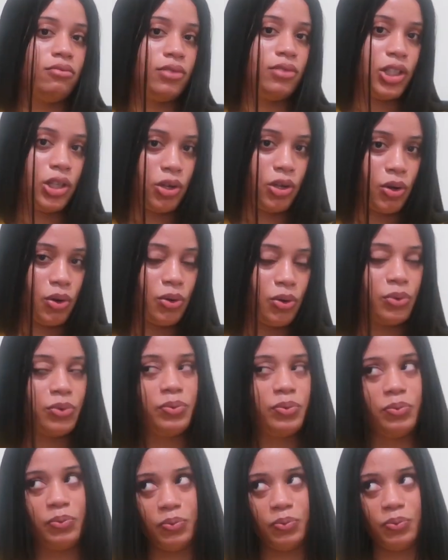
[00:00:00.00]
You know,
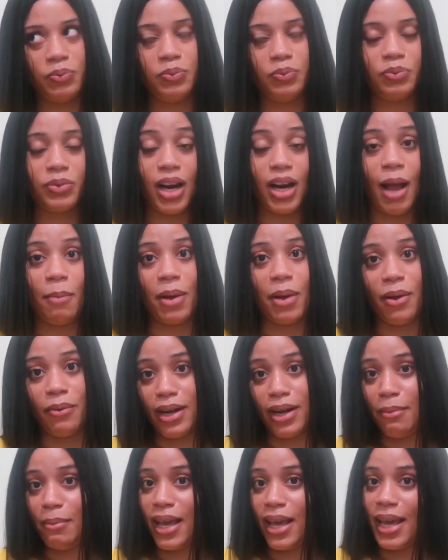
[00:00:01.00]
am I
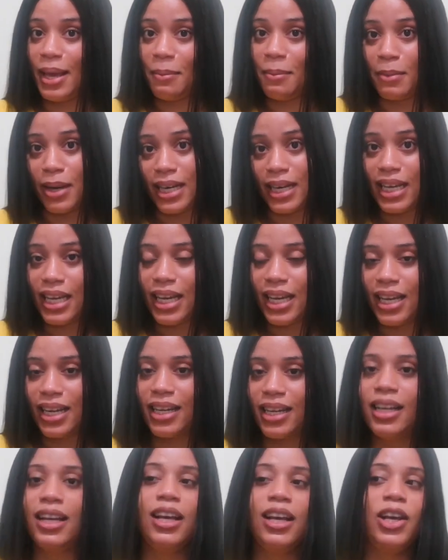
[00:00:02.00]
really making money?
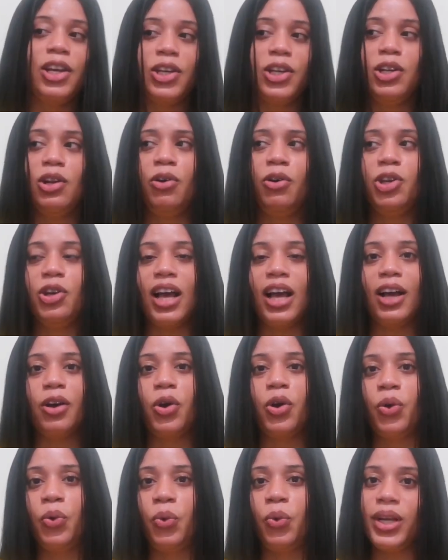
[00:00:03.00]
You know, you
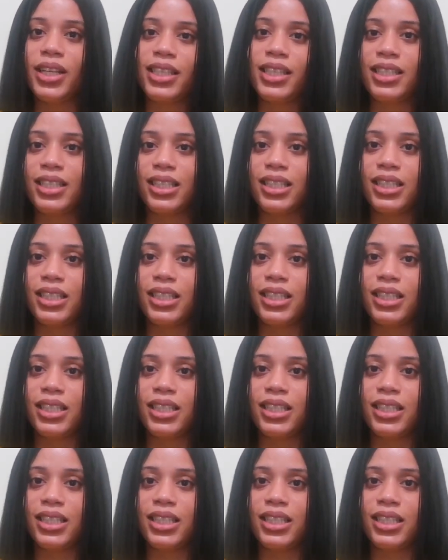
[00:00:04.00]
can quit.